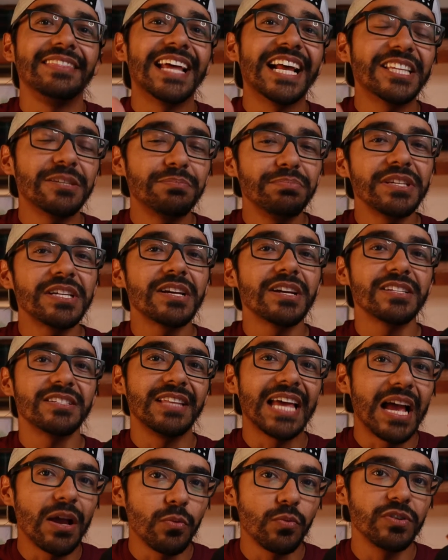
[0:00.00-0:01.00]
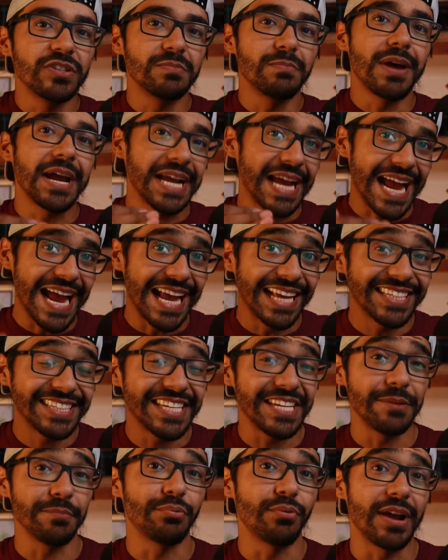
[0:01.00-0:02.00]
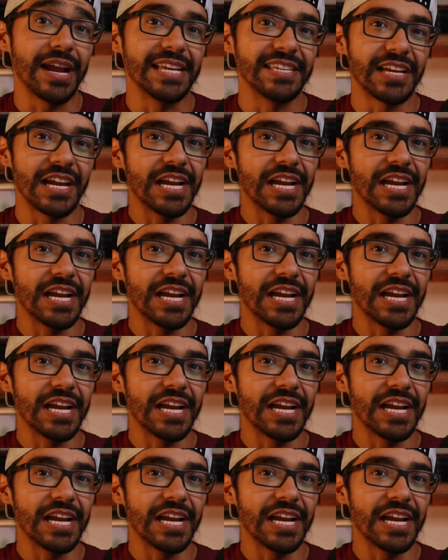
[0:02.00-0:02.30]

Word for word: That's because that was my asking price.